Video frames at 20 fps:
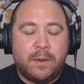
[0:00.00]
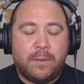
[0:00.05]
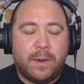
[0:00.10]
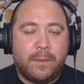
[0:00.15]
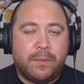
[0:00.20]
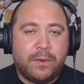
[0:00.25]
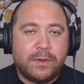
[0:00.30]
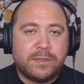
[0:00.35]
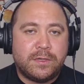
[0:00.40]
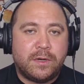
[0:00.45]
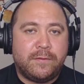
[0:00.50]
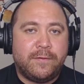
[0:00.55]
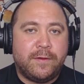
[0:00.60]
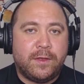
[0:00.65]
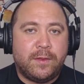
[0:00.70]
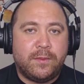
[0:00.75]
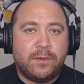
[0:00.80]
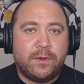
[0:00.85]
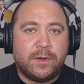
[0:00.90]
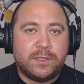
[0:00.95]
My books are
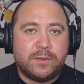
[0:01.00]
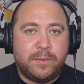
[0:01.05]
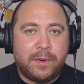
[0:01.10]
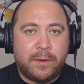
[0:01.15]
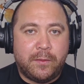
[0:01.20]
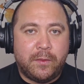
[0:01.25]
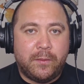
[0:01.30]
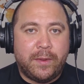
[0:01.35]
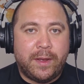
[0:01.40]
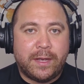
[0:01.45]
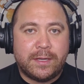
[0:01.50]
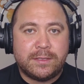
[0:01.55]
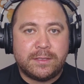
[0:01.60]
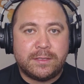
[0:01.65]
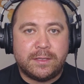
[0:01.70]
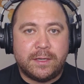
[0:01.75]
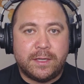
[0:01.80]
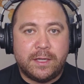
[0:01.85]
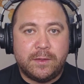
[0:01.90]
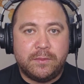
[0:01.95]
available as paperbacks
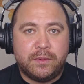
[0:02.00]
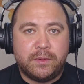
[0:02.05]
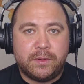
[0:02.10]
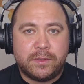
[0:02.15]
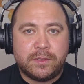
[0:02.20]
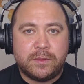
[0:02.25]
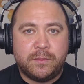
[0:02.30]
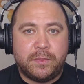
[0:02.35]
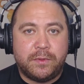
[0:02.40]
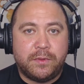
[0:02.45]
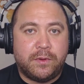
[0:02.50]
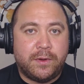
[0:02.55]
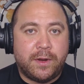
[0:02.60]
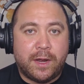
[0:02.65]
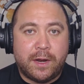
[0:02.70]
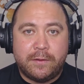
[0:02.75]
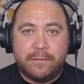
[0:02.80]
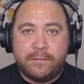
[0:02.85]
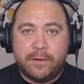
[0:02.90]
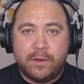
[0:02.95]
and ebooks, but they're
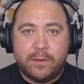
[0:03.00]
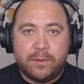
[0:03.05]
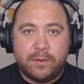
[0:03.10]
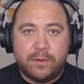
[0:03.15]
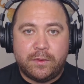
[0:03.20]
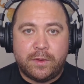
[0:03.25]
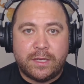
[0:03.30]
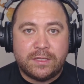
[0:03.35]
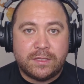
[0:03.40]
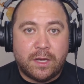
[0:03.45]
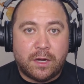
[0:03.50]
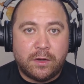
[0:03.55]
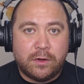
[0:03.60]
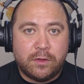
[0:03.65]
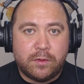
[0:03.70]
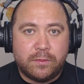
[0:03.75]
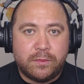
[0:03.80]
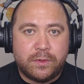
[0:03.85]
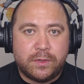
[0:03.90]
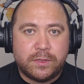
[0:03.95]
not available as
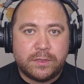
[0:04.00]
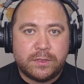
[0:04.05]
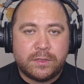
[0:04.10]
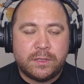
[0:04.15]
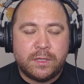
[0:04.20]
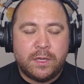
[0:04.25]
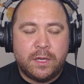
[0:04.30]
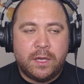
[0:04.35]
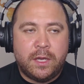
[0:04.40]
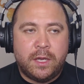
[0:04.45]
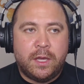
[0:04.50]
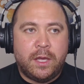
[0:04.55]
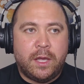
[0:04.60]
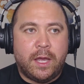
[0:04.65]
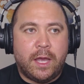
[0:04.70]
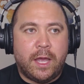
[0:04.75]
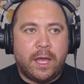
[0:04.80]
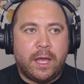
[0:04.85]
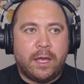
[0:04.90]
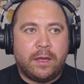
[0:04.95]
audiobooks.
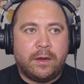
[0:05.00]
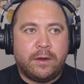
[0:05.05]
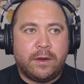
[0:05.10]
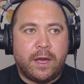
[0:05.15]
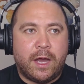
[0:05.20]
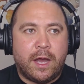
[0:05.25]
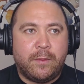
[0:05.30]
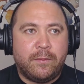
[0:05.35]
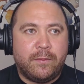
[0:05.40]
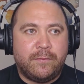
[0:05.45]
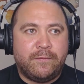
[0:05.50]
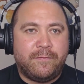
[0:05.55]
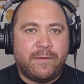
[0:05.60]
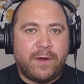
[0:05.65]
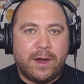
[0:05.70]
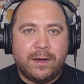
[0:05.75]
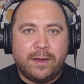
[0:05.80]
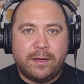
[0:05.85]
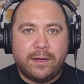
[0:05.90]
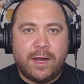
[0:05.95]
And I'm
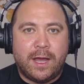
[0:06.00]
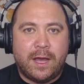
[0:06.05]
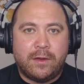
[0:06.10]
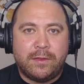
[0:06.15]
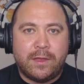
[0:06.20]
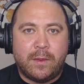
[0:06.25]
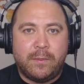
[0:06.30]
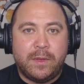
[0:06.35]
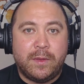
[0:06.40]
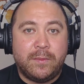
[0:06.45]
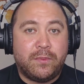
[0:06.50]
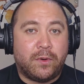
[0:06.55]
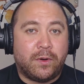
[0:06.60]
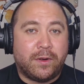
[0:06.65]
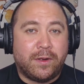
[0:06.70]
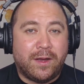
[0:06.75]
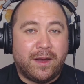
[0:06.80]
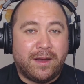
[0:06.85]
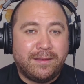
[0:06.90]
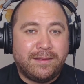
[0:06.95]
finding now that people are
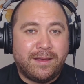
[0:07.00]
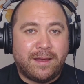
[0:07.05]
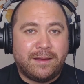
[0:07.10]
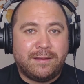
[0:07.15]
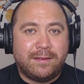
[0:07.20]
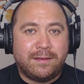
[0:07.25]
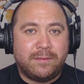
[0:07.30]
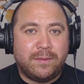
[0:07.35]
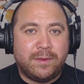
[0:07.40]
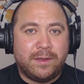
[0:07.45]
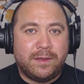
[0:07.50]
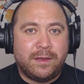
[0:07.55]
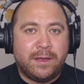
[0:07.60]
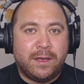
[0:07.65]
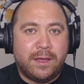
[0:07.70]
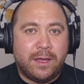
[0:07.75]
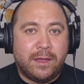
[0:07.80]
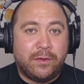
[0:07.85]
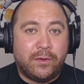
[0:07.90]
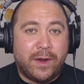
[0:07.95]
contacting me
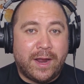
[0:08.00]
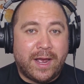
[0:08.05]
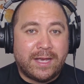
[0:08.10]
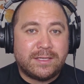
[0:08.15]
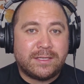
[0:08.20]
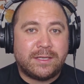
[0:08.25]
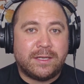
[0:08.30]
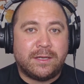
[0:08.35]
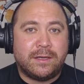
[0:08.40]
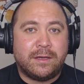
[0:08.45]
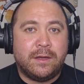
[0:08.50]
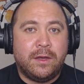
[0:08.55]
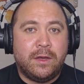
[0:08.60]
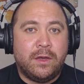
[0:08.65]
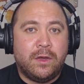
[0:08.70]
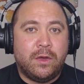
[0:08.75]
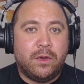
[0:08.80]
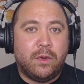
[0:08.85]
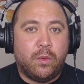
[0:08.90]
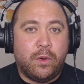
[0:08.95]
and they're asking,
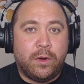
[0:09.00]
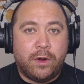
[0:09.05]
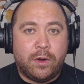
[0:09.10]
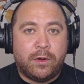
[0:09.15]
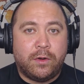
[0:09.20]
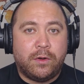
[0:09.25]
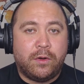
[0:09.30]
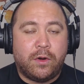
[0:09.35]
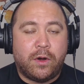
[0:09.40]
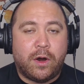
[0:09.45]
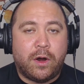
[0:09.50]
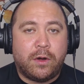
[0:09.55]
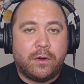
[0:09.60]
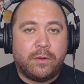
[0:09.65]
when are your